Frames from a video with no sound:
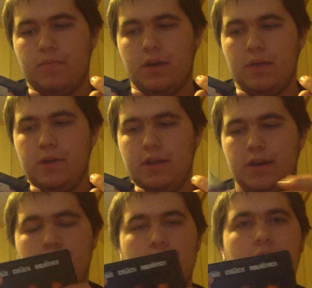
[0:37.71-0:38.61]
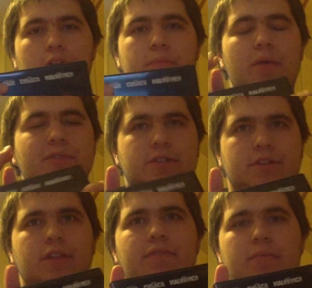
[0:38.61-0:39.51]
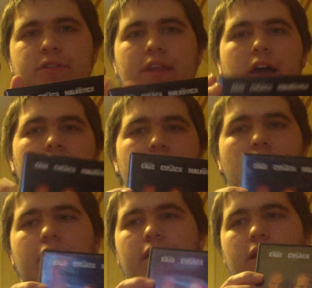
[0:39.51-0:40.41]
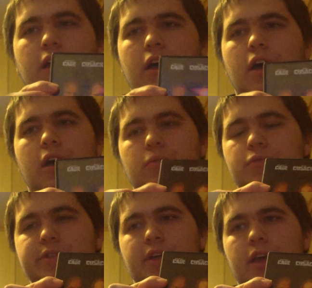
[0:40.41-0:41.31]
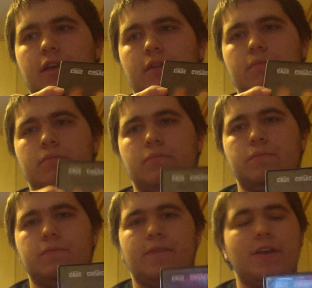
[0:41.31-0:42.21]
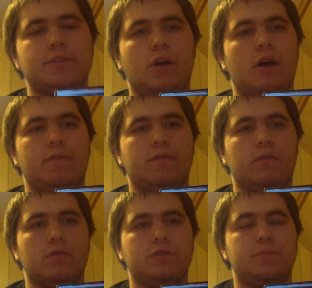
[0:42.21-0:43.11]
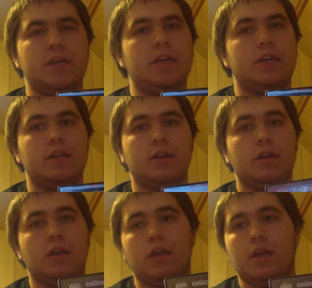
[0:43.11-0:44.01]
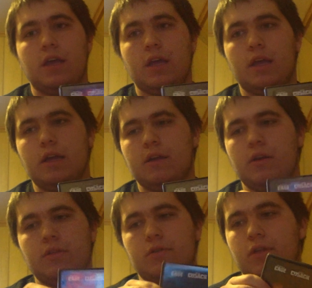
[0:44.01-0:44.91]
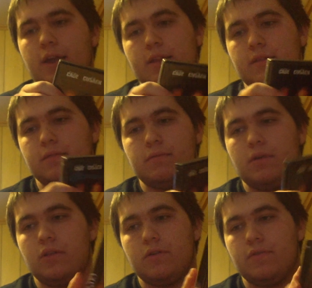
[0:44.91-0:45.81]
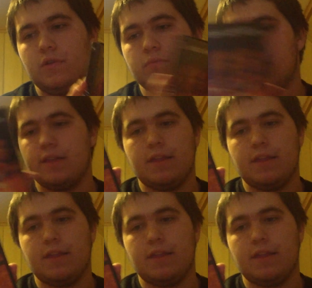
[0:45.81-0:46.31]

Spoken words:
I mean, it probably doesn't live up to the hype like movies like Face Off or Speed and other films like